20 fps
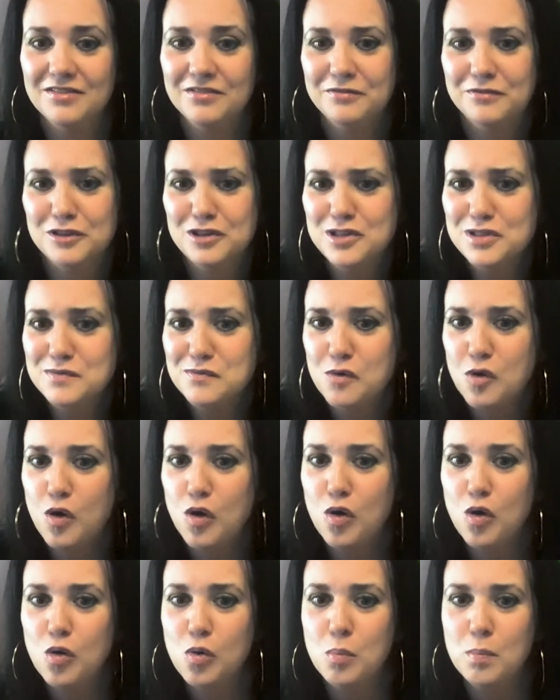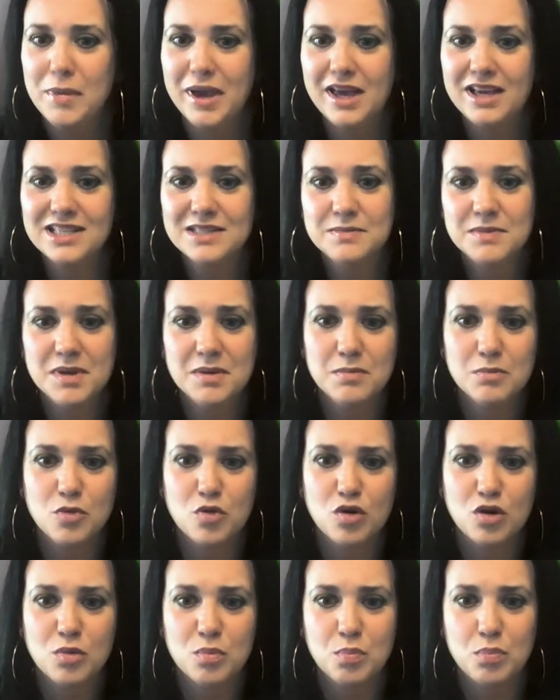first of all, makes me
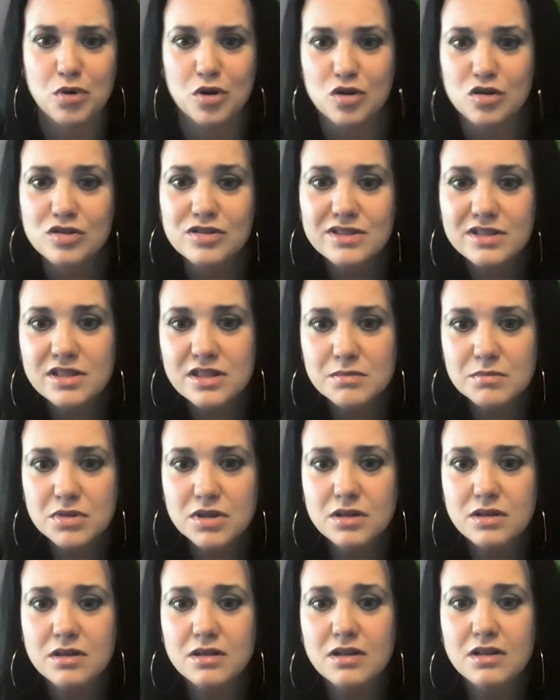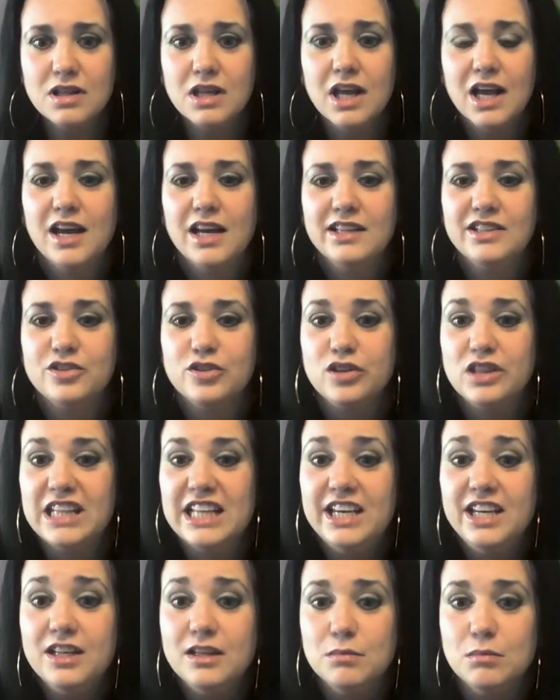more personable and
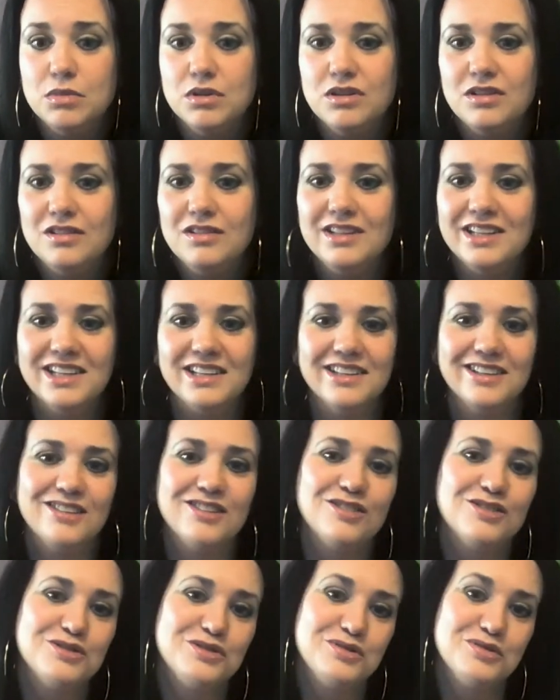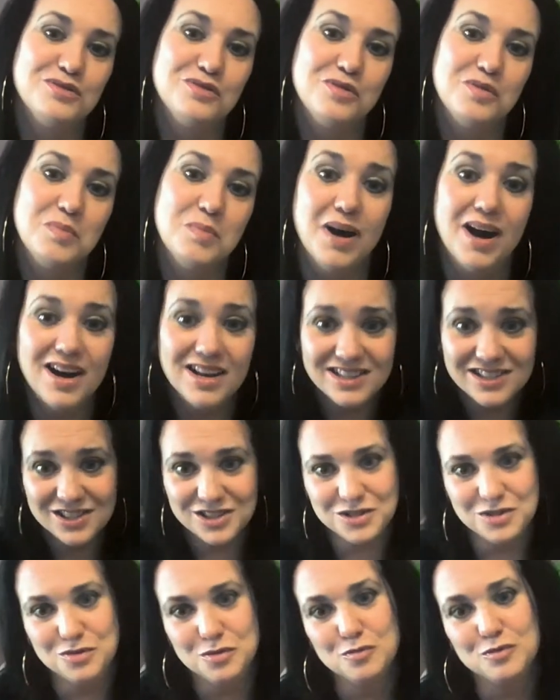relatable, and it also
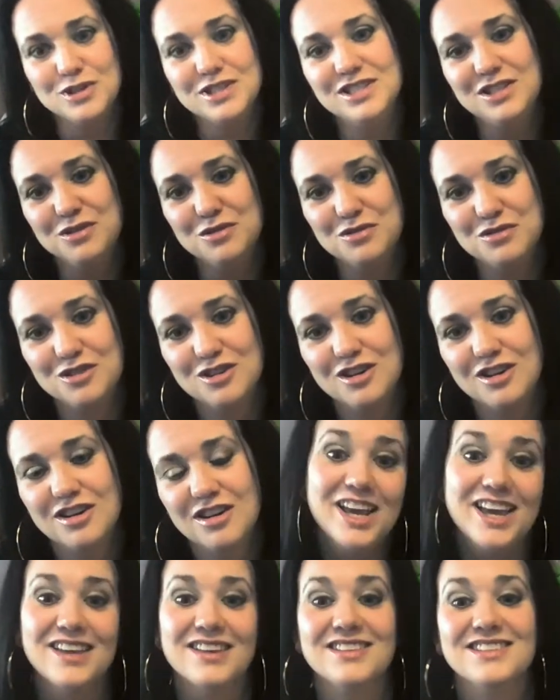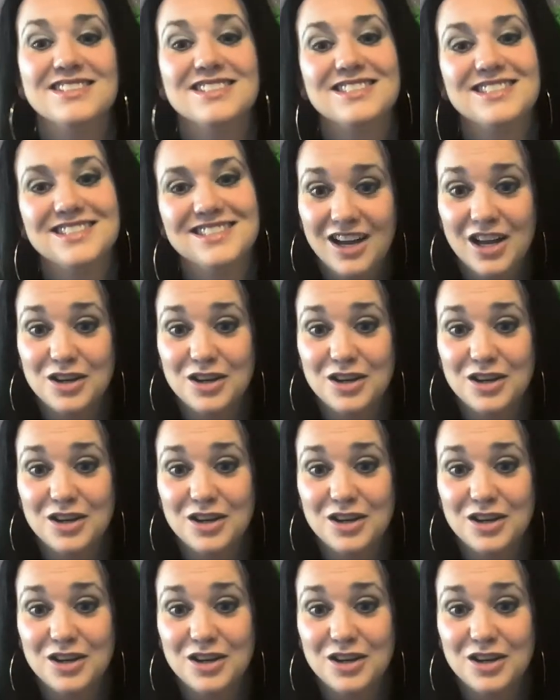bonds you with your audience.